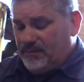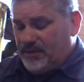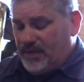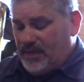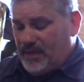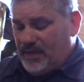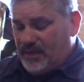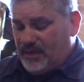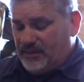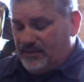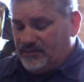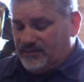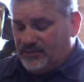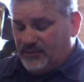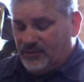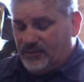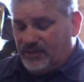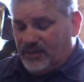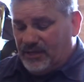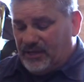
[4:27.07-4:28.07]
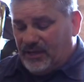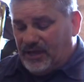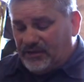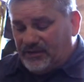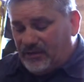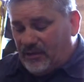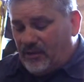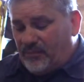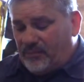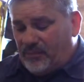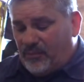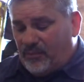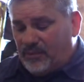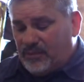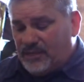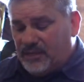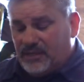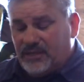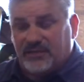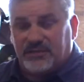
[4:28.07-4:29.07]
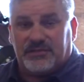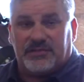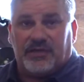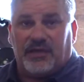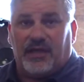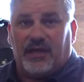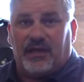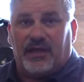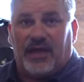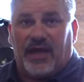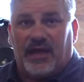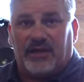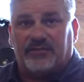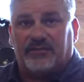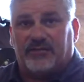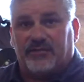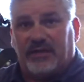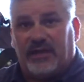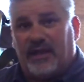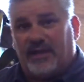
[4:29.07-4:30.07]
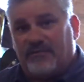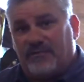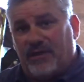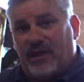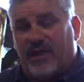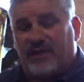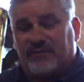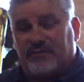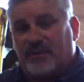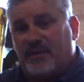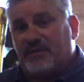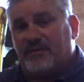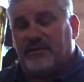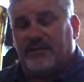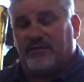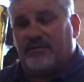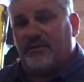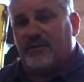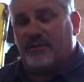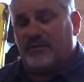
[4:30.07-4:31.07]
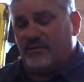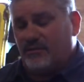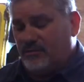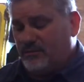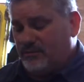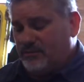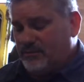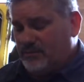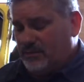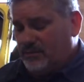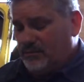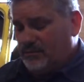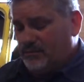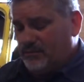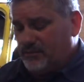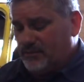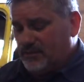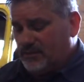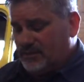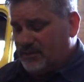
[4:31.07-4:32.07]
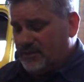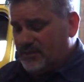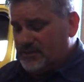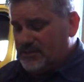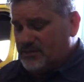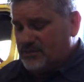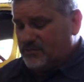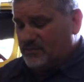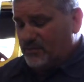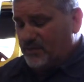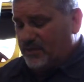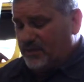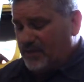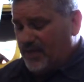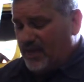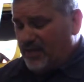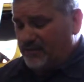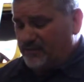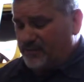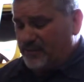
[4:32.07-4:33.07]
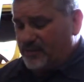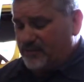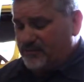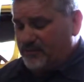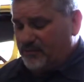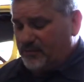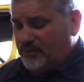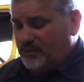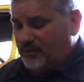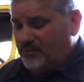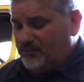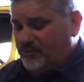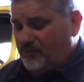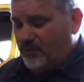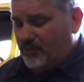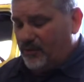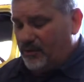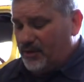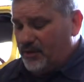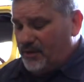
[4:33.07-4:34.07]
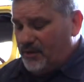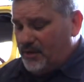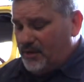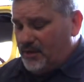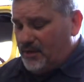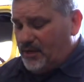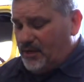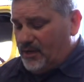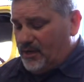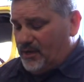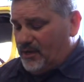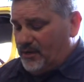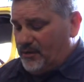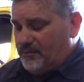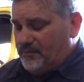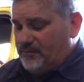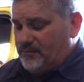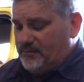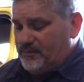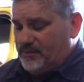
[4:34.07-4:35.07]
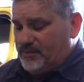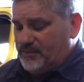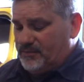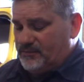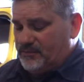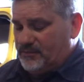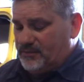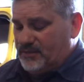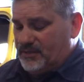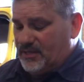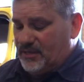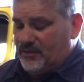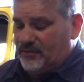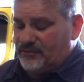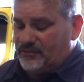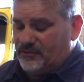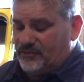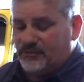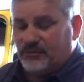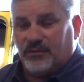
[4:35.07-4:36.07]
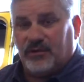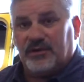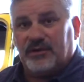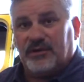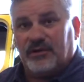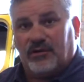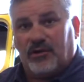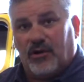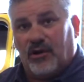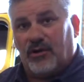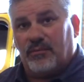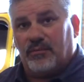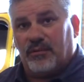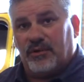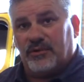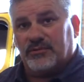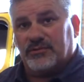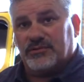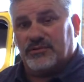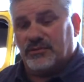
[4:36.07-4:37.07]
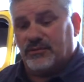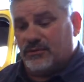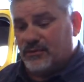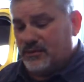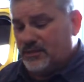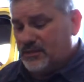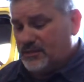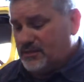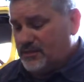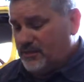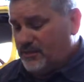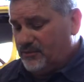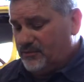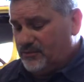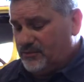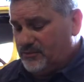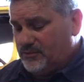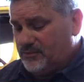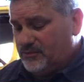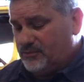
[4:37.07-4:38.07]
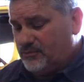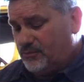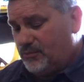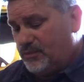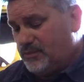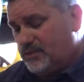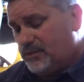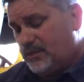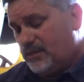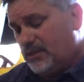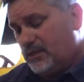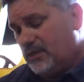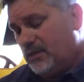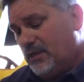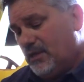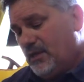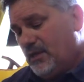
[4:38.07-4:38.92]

And so that's how important it is to actually every aspect of the vehicle. This is one of the aspects that we look for. This tells us what the carburetor's doing. It tells us what the